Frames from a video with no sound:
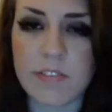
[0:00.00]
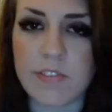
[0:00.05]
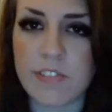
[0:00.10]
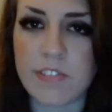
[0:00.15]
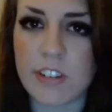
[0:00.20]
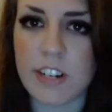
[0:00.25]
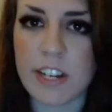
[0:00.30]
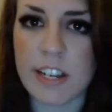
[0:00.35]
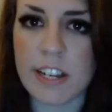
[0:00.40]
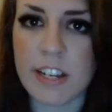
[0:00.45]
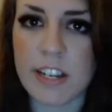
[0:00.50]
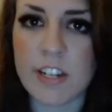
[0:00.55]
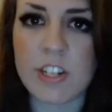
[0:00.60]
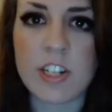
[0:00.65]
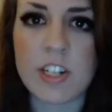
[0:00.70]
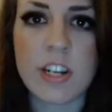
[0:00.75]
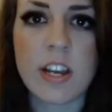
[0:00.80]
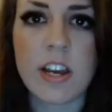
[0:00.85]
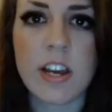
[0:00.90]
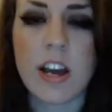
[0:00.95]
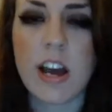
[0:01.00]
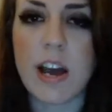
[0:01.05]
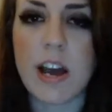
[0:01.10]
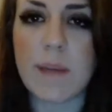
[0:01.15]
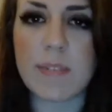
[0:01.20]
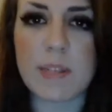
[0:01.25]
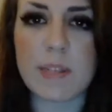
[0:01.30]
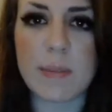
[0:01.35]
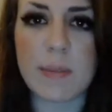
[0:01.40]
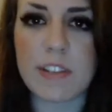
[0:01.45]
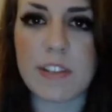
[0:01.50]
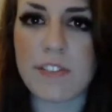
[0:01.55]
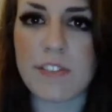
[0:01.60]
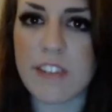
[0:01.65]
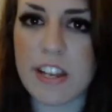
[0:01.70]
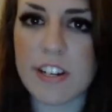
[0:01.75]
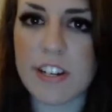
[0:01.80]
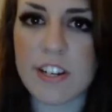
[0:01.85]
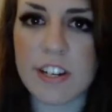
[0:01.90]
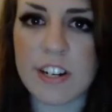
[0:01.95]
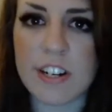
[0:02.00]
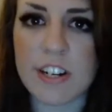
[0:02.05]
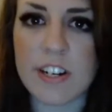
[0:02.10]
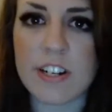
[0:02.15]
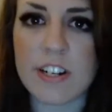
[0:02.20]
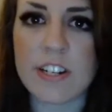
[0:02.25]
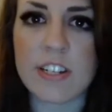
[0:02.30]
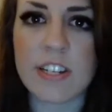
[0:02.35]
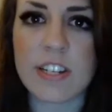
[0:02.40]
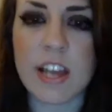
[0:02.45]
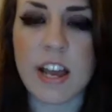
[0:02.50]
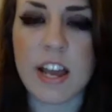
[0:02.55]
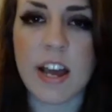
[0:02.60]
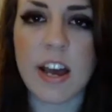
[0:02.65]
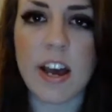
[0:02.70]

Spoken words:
footage, some of the vendors,